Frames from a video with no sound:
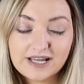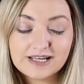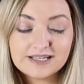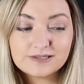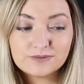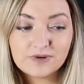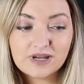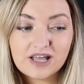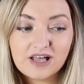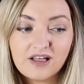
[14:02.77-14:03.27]

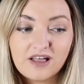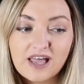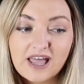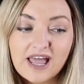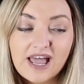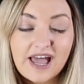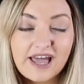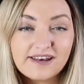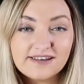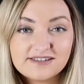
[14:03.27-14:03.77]
as well
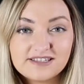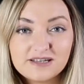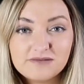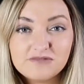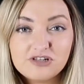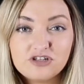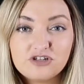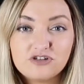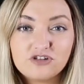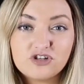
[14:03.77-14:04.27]
and it
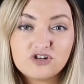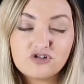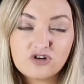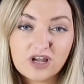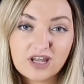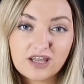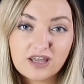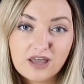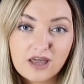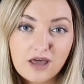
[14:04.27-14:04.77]
seemed to do the
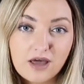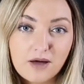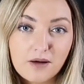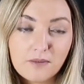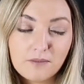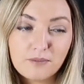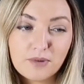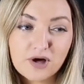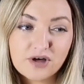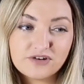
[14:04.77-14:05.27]
trick
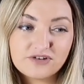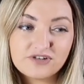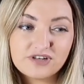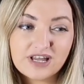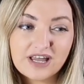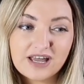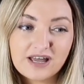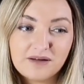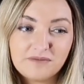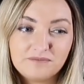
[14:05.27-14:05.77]
but
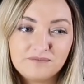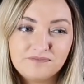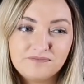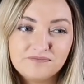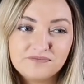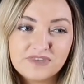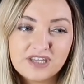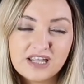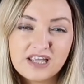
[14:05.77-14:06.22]
um,